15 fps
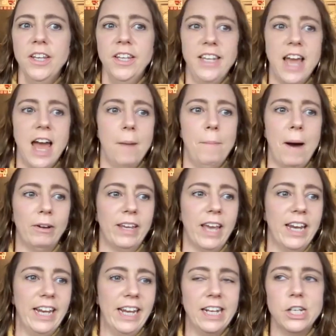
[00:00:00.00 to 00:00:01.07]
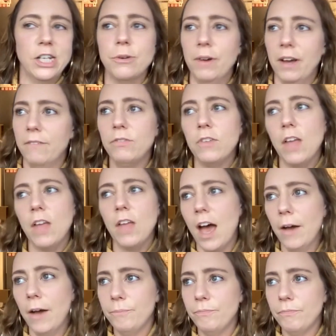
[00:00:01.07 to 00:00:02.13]
Yeah, about getting into it.
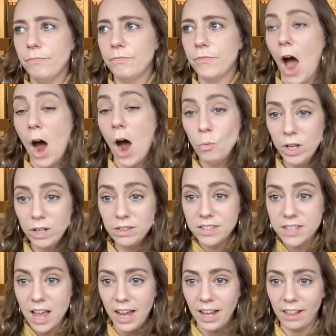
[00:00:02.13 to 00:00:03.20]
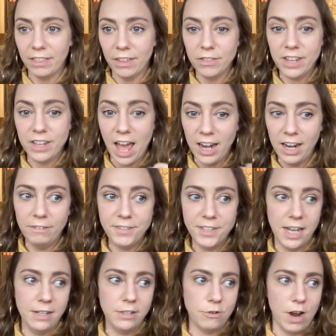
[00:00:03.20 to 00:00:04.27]
I will say that the
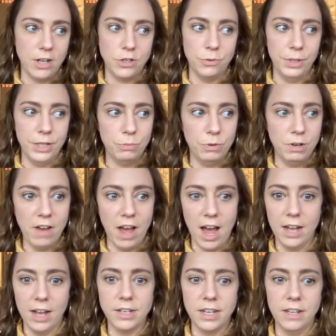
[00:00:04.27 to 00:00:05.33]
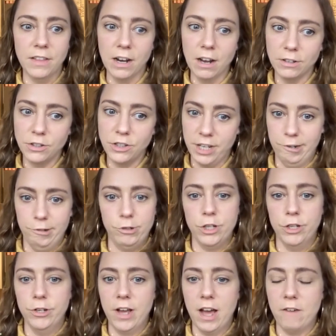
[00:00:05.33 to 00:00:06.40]
NFTS graduates we've had in the last year or
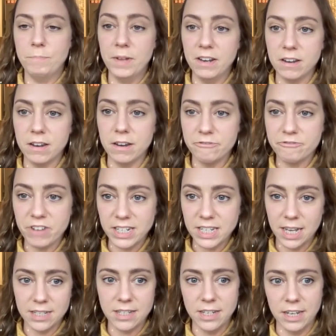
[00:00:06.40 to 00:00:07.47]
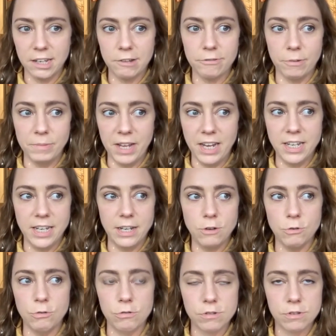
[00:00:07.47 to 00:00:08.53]
two have been fantastic from the AD
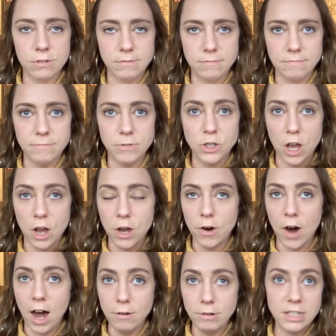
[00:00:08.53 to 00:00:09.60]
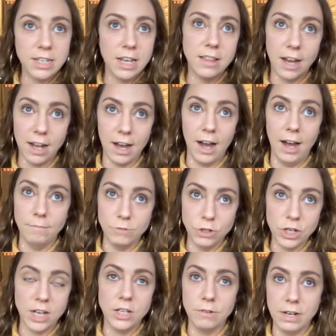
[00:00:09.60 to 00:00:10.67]
course. So I would say that I'm
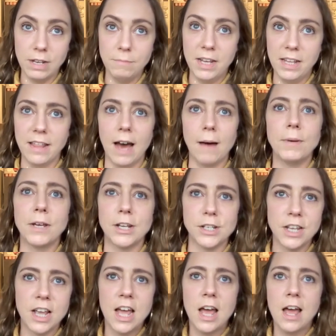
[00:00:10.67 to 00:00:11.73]
genuinely mean that, because